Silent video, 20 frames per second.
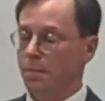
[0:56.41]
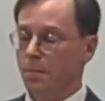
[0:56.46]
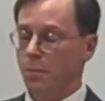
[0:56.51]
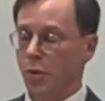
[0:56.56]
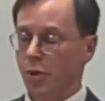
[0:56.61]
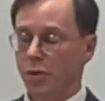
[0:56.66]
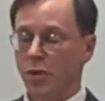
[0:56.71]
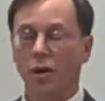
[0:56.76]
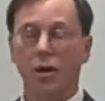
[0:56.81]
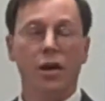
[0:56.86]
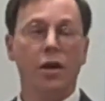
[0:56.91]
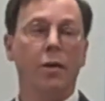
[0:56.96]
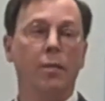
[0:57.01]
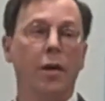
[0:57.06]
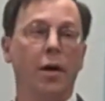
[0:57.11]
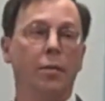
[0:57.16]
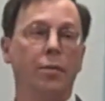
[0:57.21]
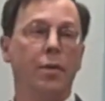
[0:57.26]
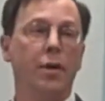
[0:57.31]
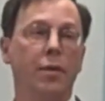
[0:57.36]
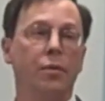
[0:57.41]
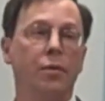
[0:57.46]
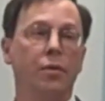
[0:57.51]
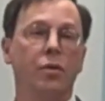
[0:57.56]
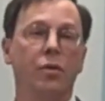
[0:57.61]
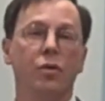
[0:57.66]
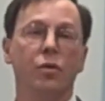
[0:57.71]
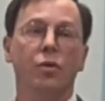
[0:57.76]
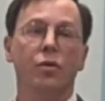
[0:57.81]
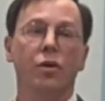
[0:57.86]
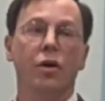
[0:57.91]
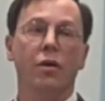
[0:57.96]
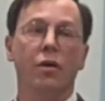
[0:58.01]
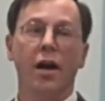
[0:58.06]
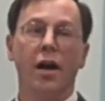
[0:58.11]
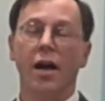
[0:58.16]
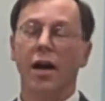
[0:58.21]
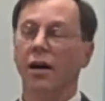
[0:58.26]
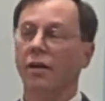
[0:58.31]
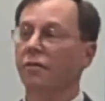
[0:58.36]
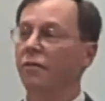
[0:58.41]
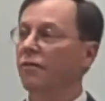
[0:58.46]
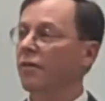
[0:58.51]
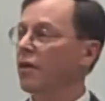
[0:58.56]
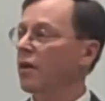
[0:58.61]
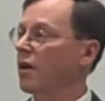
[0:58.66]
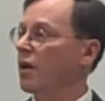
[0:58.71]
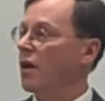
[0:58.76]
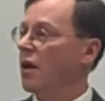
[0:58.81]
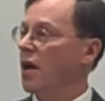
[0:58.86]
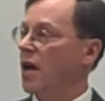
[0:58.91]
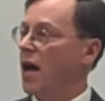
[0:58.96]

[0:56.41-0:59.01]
We're talking about people who don't have